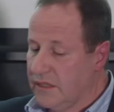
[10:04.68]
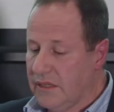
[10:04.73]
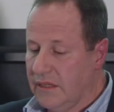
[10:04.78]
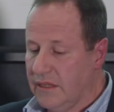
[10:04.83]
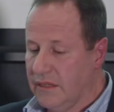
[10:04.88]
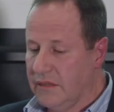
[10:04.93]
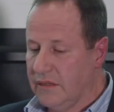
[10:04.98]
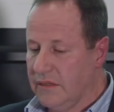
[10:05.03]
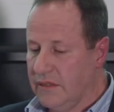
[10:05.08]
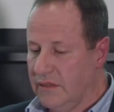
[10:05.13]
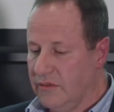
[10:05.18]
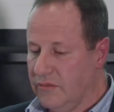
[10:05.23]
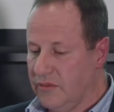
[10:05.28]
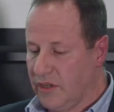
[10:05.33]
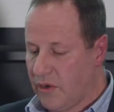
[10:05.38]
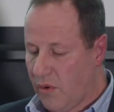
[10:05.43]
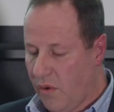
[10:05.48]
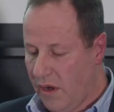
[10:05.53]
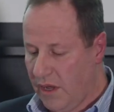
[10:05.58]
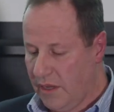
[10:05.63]
the
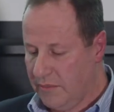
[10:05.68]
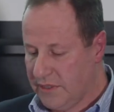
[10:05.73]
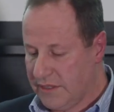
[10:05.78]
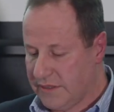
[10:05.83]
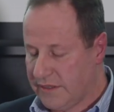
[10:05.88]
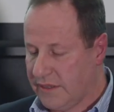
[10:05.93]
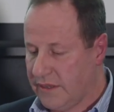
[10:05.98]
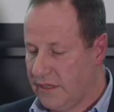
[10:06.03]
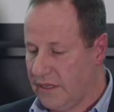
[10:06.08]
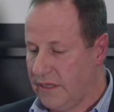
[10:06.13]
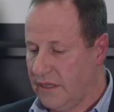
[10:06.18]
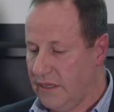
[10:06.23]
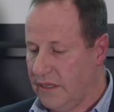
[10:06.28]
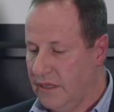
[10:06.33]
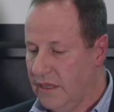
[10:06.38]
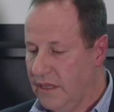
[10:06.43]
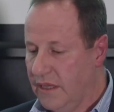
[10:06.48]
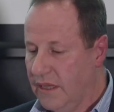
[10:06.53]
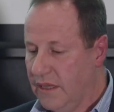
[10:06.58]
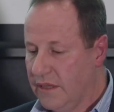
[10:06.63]
requirements that
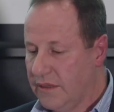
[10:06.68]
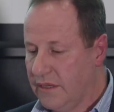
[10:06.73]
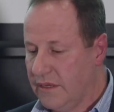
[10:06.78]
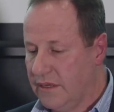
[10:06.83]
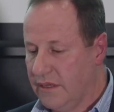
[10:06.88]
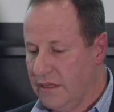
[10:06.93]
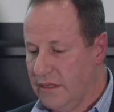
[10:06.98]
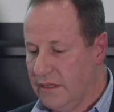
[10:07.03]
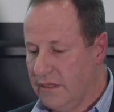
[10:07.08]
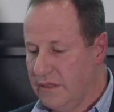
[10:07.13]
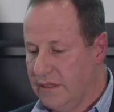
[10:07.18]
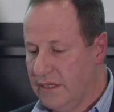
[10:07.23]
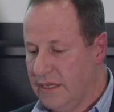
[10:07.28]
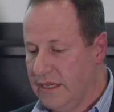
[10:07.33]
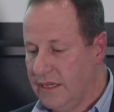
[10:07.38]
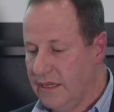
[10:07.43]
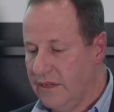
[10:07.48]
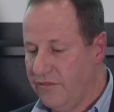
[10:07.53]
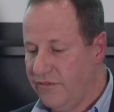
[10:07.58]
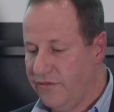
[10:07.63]
are
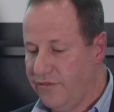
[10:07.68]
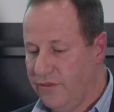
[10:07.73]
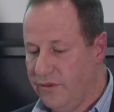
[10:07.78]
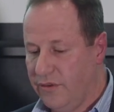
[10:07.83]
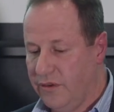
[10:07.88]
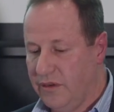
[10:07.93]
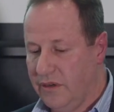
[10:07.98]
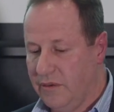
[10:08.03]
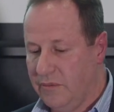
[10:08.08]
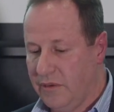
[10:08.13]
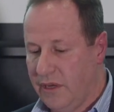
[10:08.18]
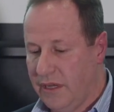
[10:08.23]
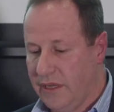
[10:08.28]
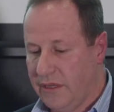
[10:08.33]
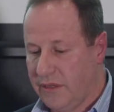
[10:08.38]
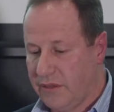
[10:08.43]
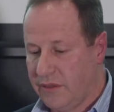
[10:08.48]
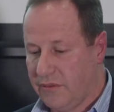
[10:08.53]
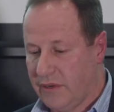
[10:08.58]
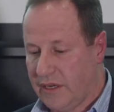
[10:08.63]
needed for My
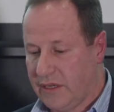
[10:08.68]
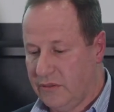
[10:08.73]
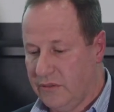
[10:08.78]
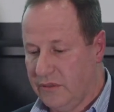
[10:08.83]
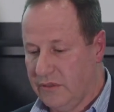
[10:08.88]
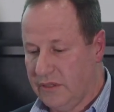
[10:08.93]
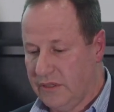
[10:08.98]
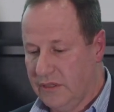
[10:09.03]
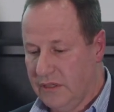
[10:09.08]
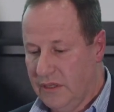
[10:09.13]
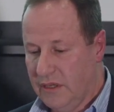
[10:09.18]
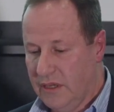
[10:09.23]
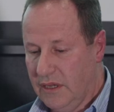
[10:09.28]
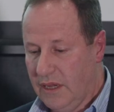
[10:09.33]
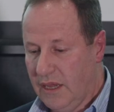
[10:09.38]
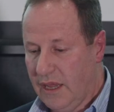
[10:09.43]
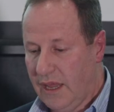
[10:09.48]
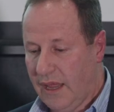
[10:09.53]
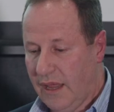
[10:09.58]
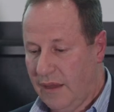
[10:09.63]
Health Record,
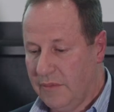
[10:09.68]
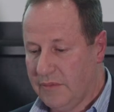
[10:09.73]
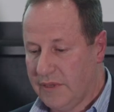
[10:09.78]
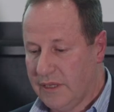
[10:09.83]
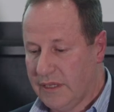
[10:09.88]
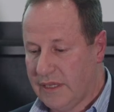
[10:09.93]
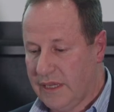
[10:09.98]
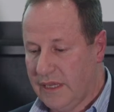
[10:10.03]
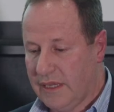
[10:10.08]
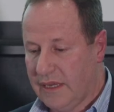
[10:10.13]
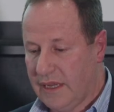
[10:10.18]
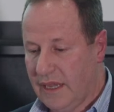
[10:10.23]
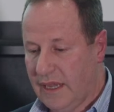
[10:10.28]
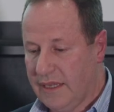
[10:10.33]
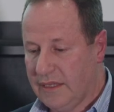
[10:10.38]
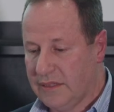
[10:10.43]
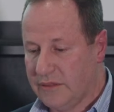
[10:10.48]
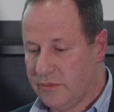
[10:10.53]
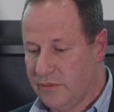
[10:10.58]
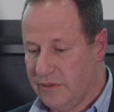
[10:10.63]
again,
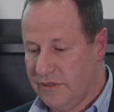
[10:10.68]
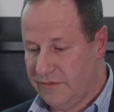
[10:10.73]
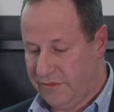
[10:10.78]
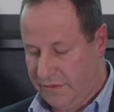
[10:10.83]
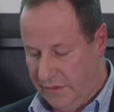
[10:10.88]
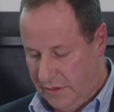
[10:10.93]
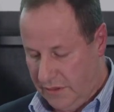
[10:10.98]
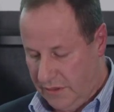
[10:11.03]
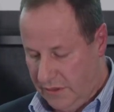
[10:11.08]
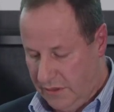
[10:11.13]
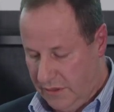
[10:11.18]
as we've